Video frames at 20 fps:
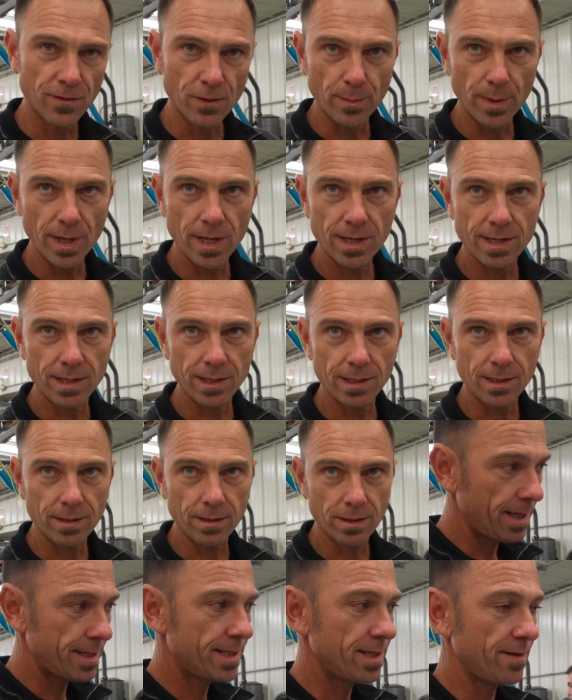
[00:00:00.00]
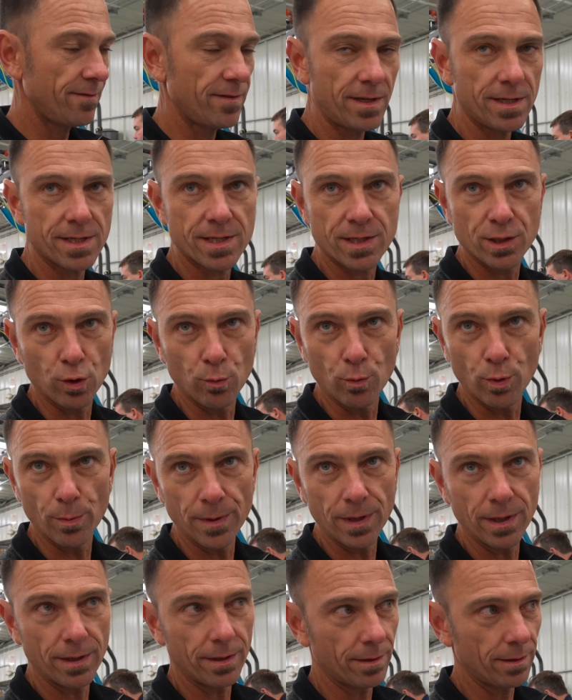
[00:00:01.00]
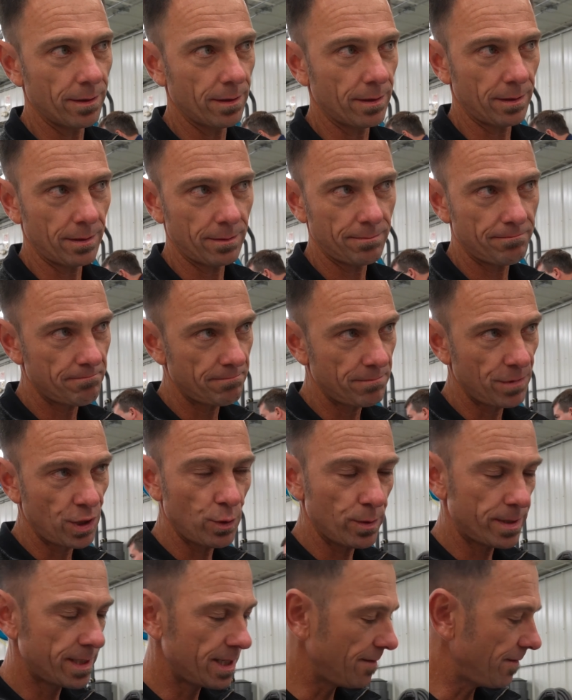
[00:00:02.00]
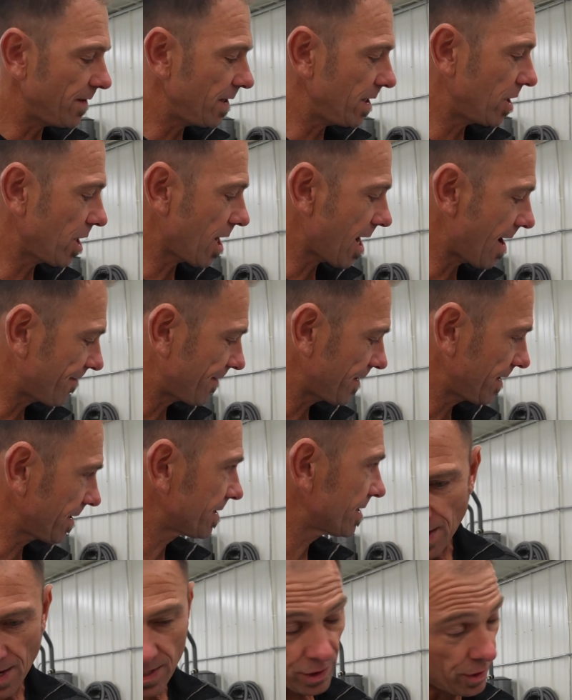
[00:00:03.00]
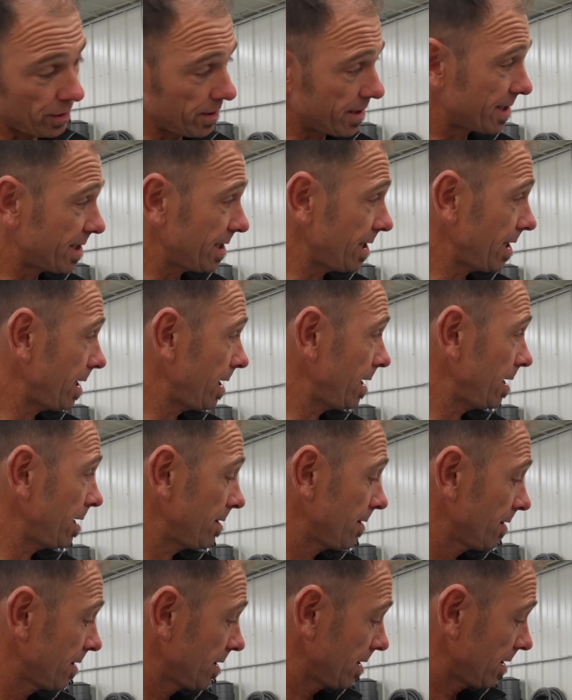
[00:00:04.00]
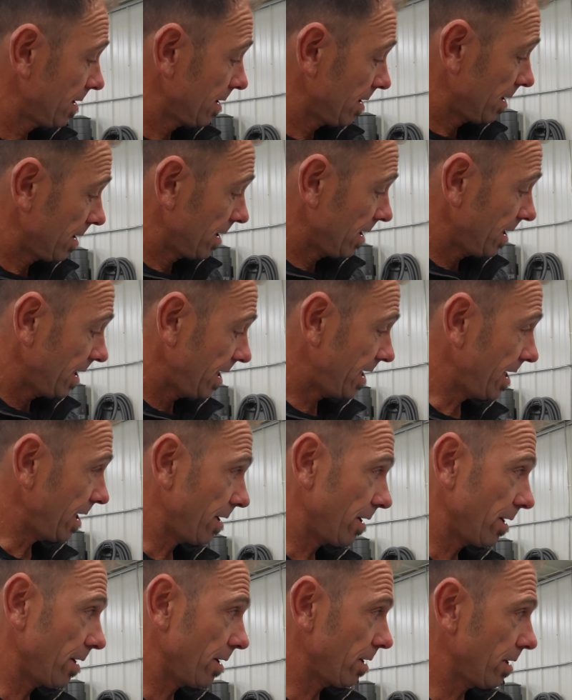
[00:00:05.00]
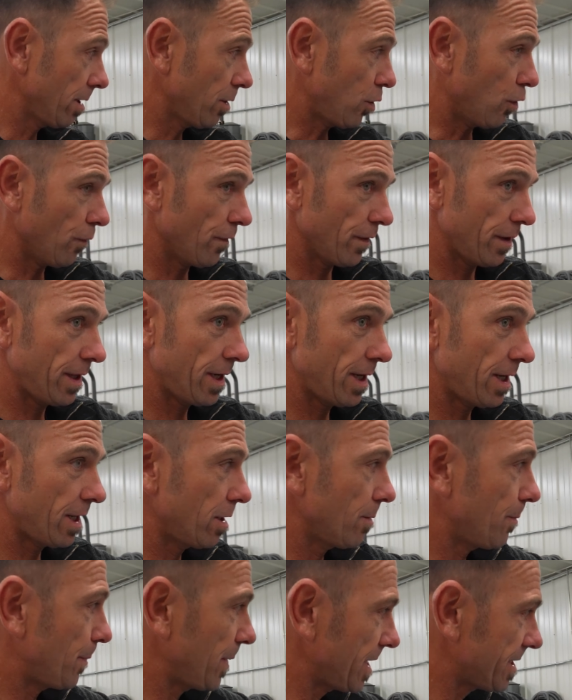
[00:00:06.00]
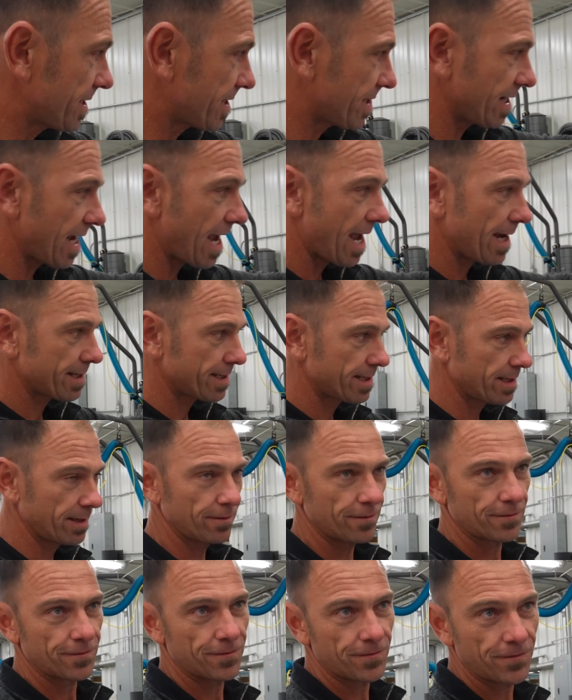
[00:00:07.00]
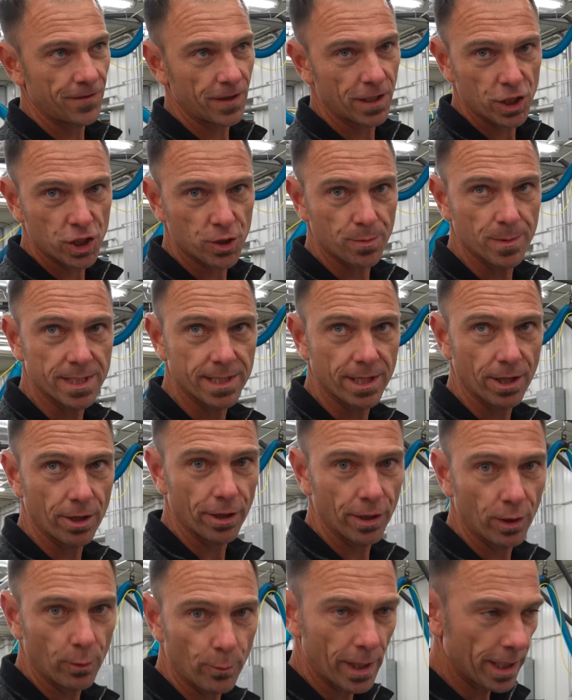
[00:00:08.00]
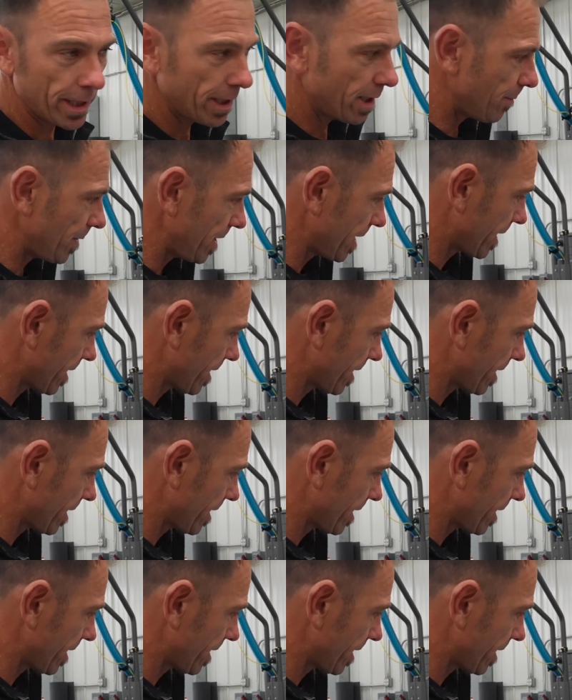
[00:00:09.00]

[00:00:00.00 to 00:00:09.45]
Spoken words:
for making ATV, snowmobile, UTV graphics. As you'll see here, over there, big stacks of finished material ready to be